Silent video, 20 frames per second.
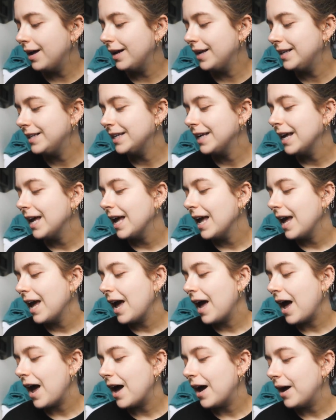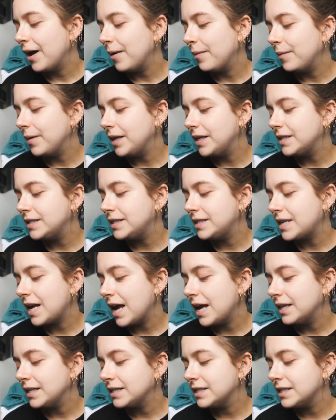But um, it's
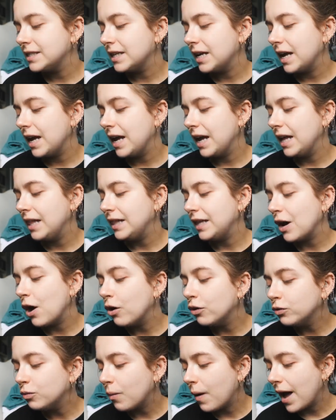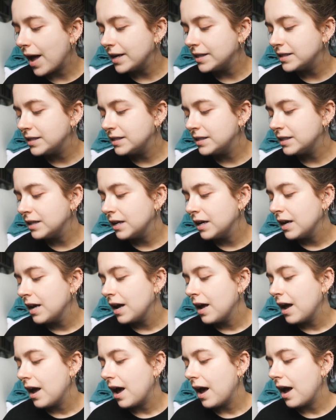set in the Old West
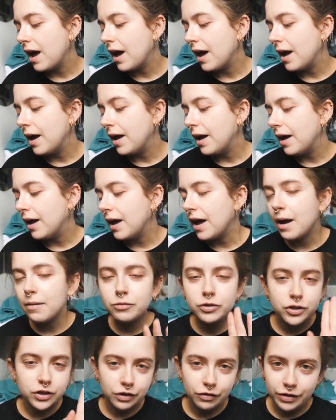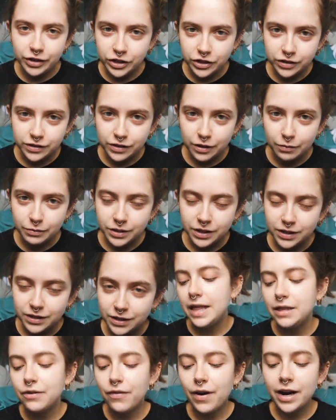uh, I'm just going to read you the synopsis.
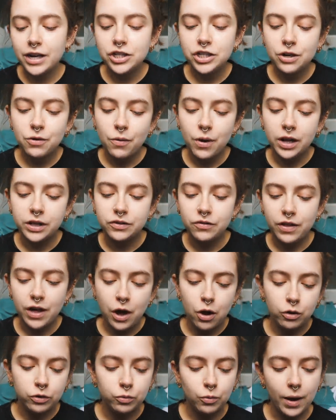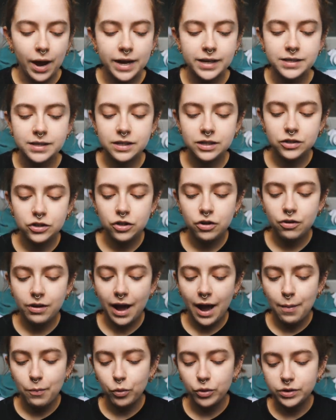In the vanishing world of the Old West, two
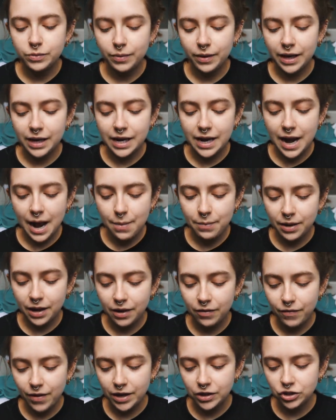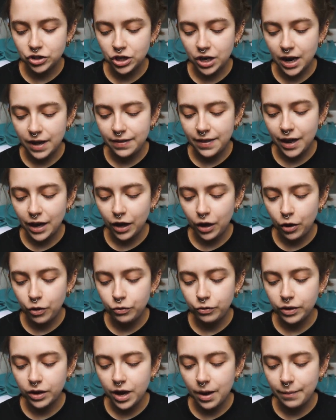cowboys begin an epic adventure and their
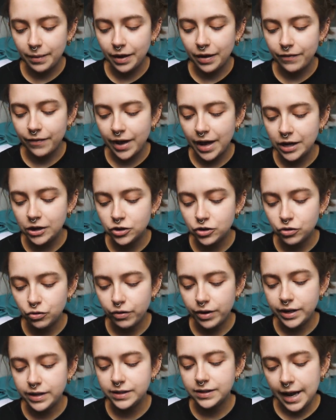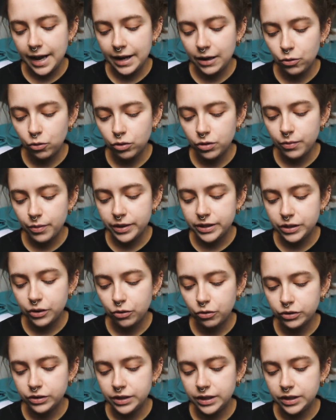own coming of age stories. In All the Pretty
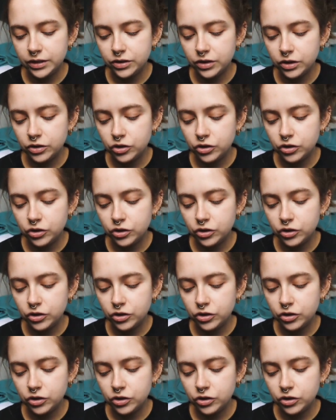Horses,